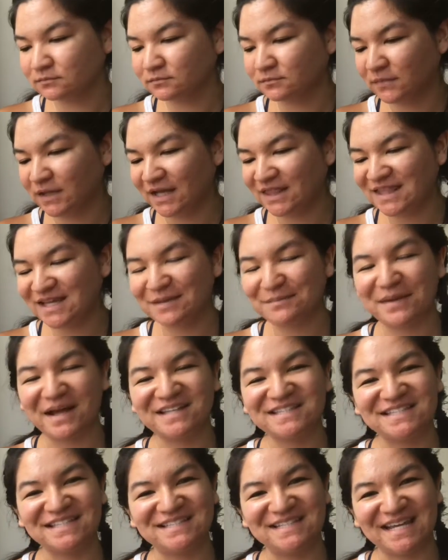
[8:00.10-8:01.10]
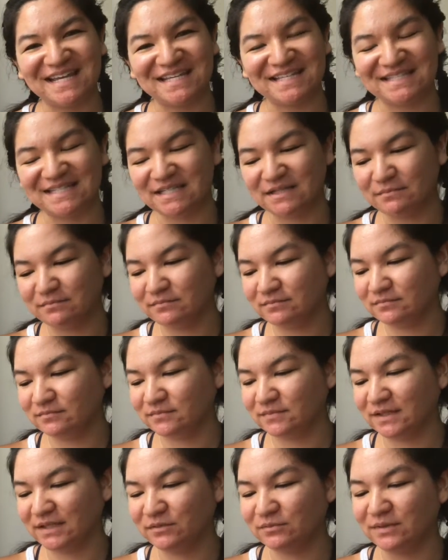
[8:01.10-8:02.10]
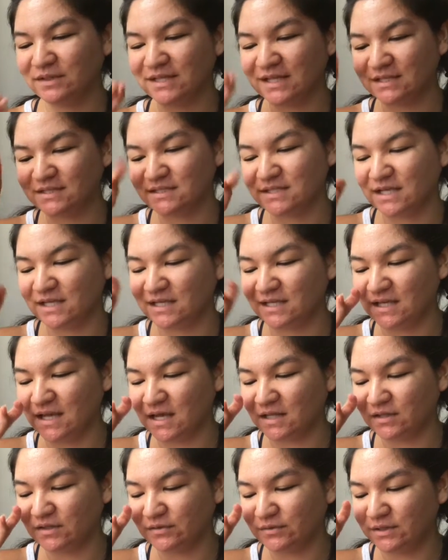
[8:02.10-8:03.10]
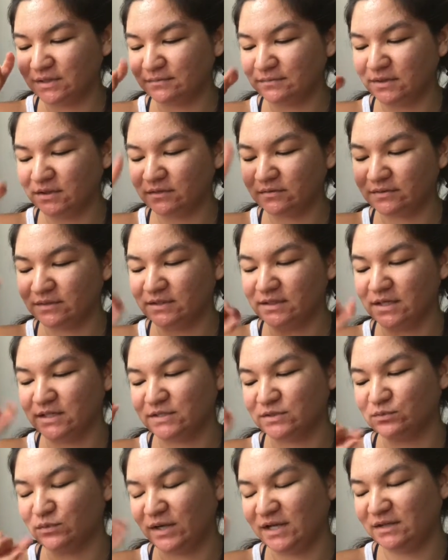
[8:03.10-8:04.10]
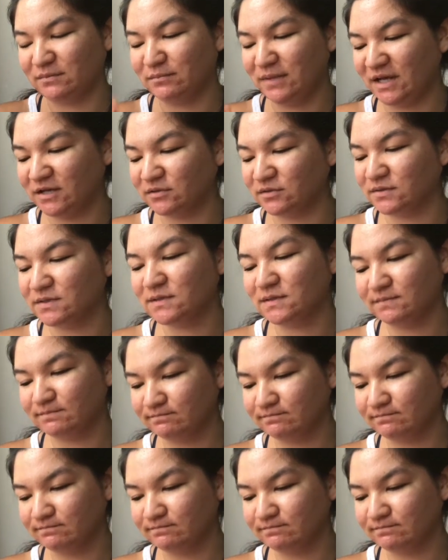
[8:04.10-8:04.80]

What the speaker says: I think mine's a daisy. Like one that's like yellow in the middle and then has white petals.